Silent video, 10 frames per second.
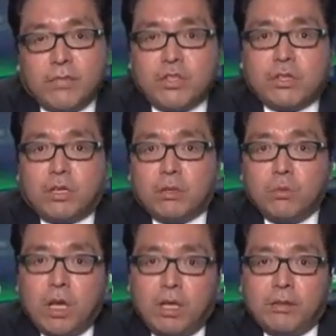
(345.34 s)
Sure.
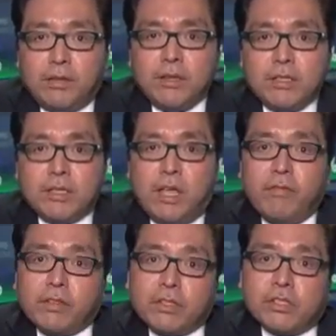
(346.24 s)
Well, there's an
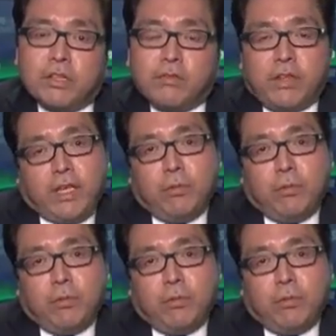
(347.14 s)
evolution of like